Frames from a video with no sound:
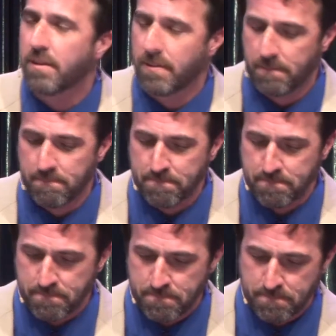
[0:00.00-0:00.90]

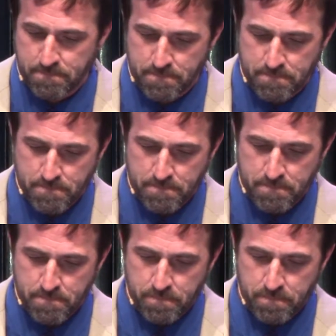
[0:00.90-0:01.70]
(silence)